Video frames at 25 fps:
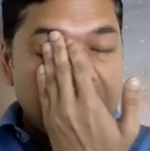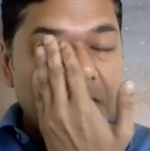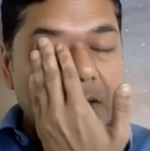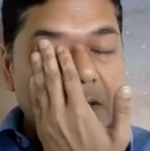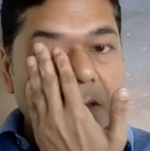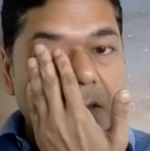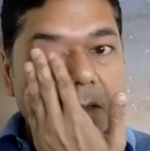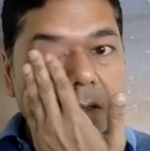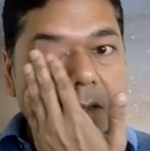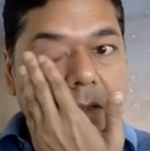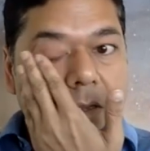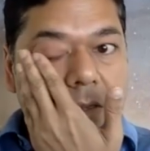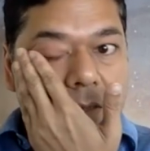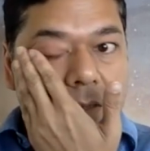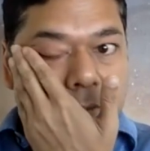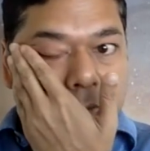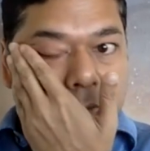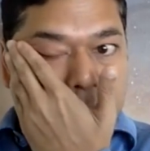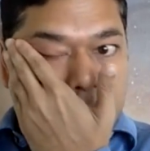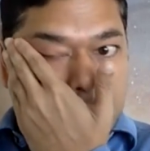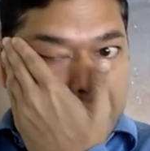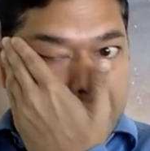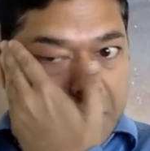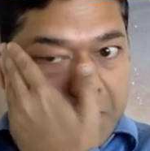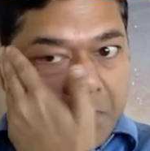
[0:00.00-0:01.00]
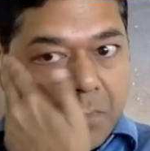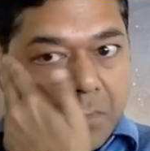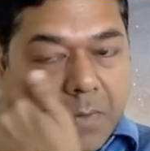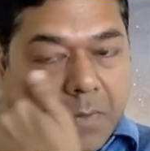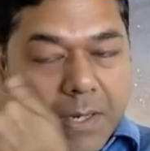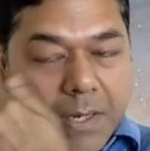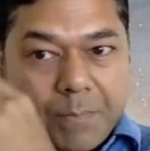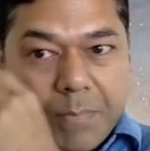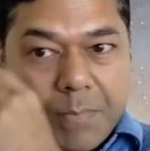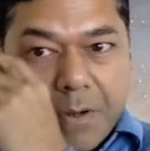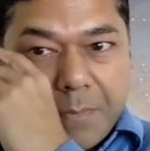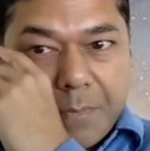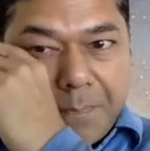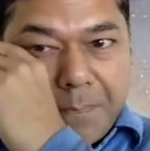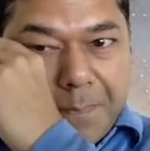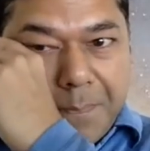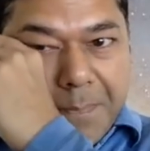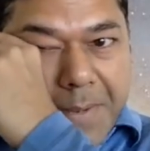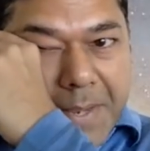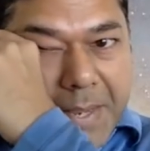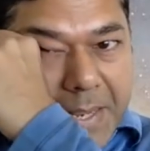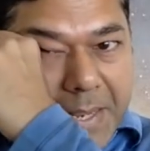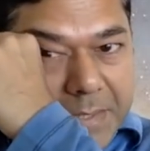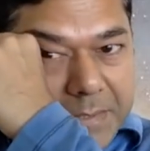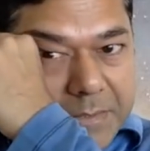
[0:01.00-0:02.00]
What about
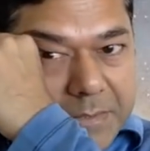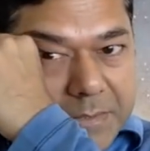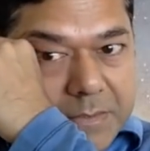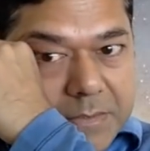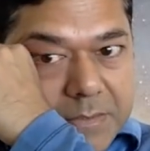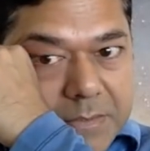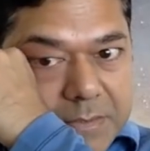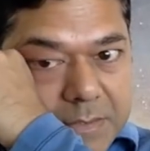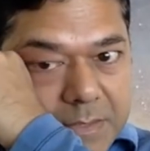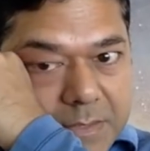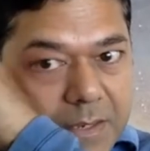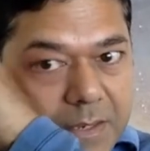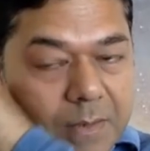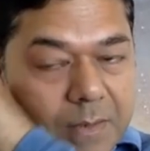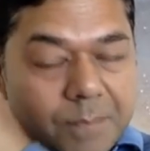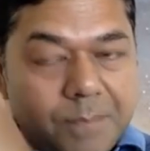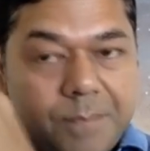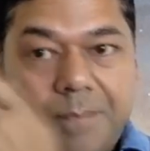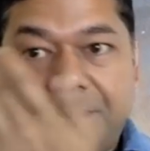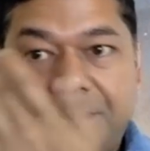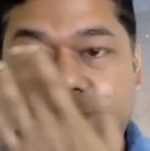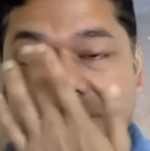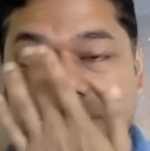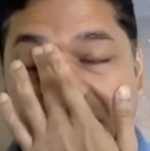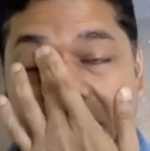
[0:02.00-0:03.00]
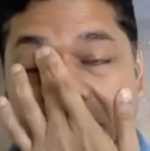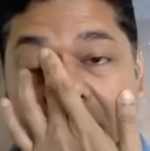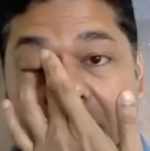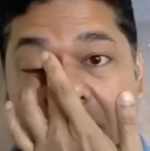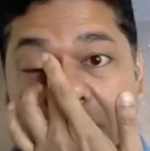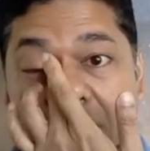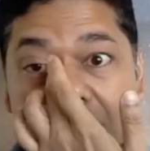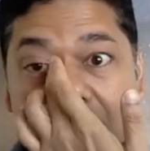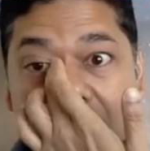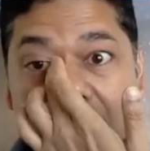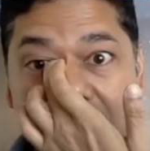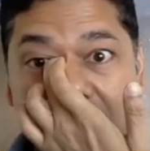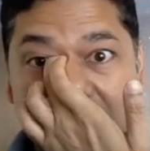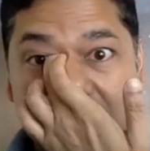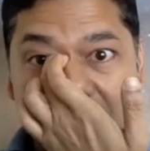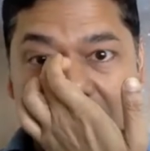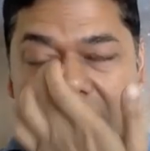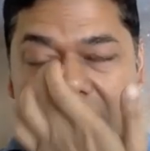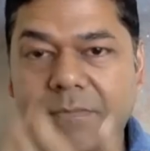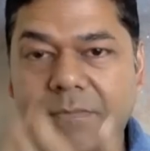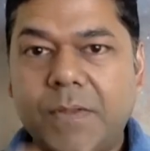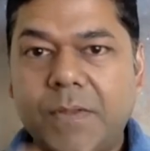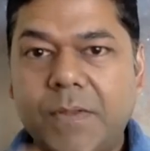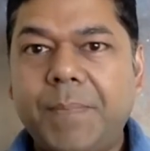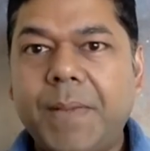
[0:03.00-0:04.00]
pets? Are you asking
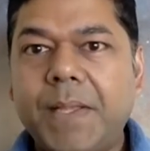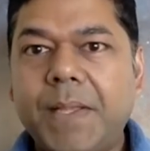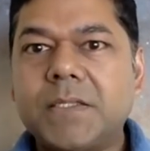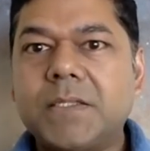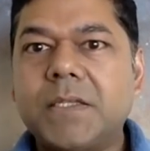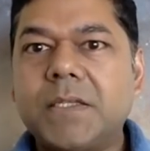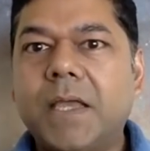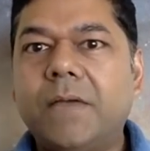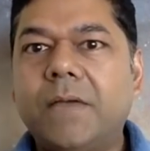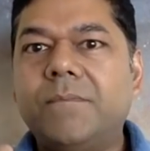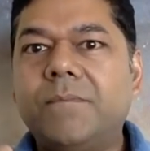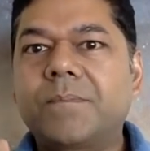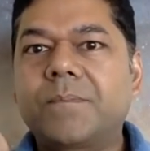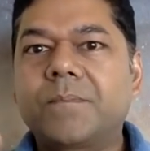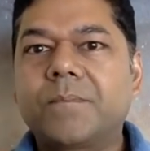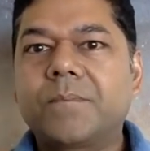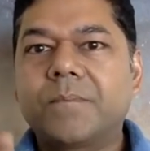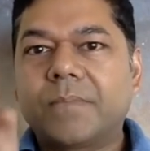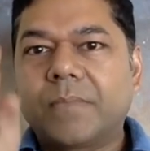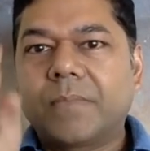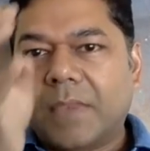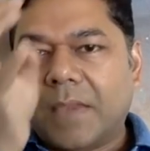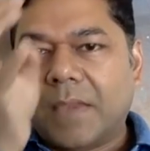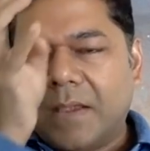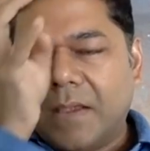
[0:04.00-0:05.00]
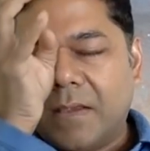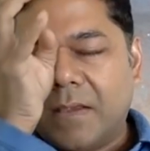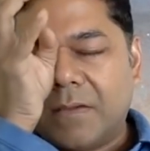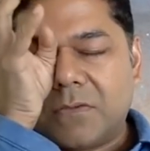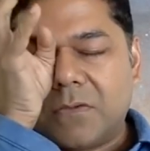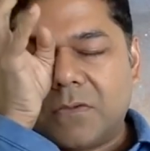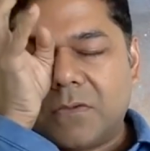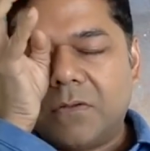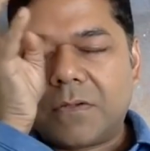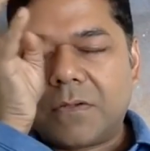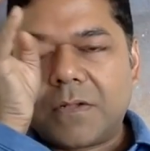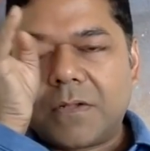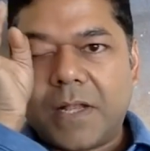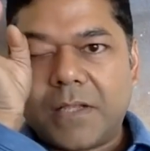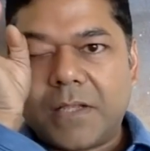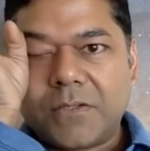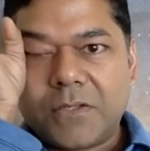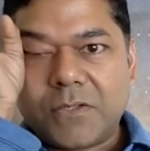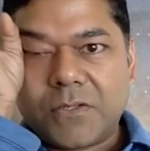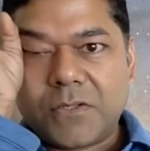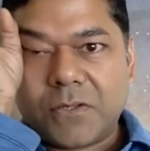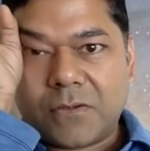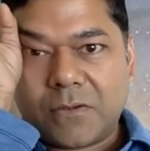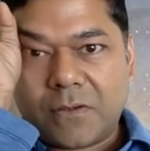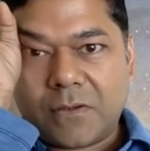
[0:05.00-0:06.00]
if the pets have soul
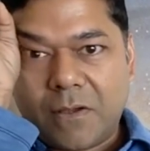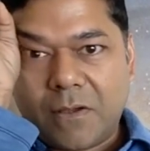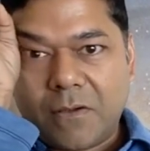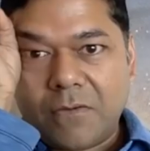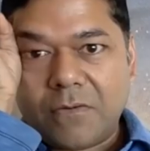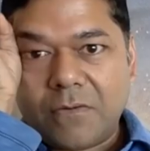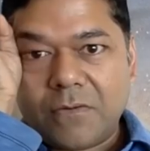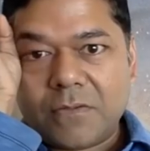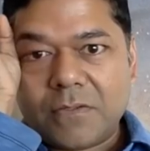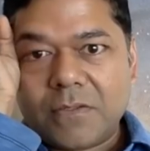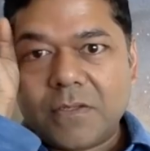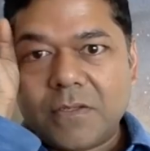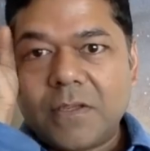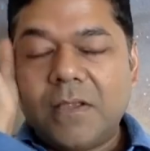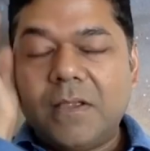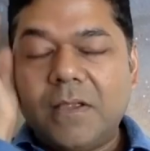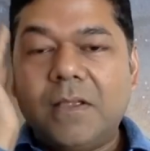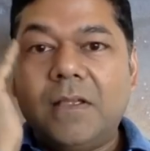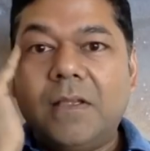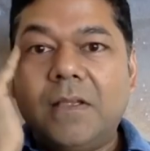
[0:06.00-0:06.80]
transition codes?